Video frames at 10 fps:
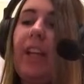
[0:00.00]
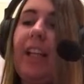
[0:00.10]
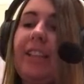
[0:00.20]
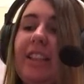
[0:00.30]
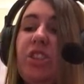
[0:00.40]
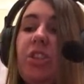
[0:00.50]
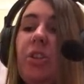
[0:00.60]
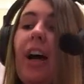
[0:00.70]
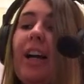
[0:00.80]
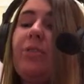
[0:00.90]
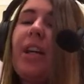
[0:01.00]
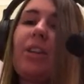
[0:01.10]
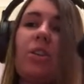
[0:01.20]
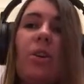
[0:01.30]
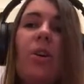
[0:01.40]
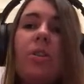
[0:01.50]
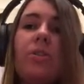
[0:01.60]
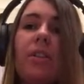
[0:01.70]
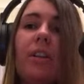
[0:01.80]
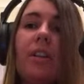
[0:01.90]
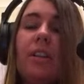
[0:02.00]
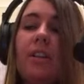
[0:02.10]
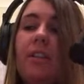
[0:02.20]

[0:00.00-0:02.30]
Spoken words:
Like I said, she's not angry at the Doctor.